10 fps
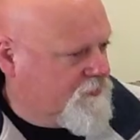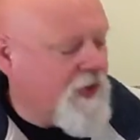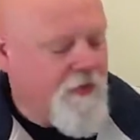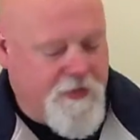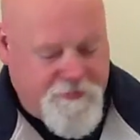
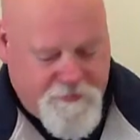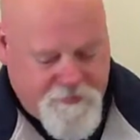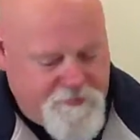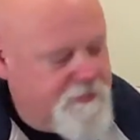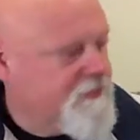
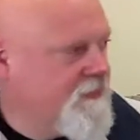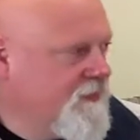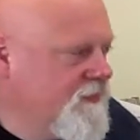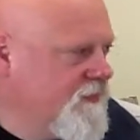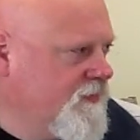
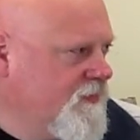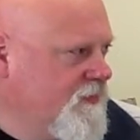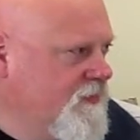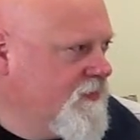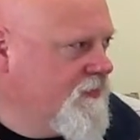
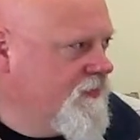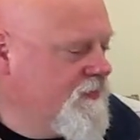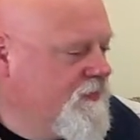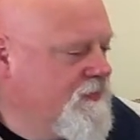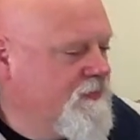
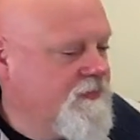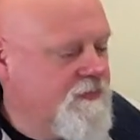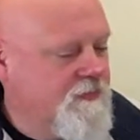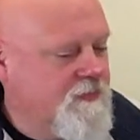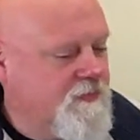
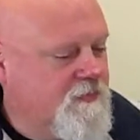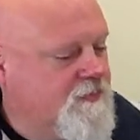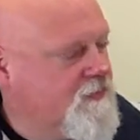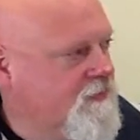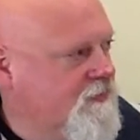
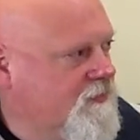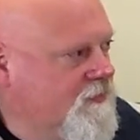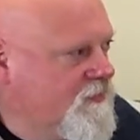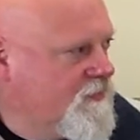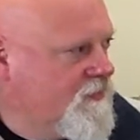
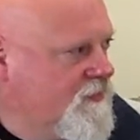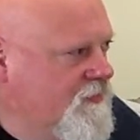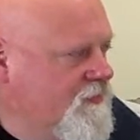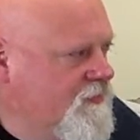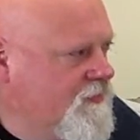
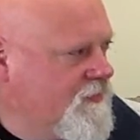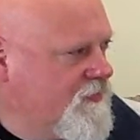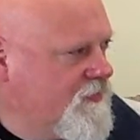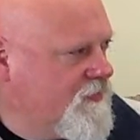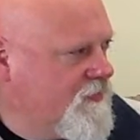
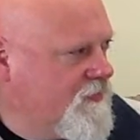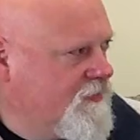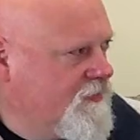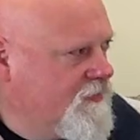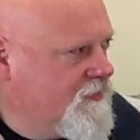
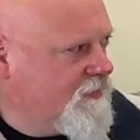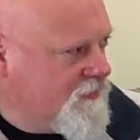(silent)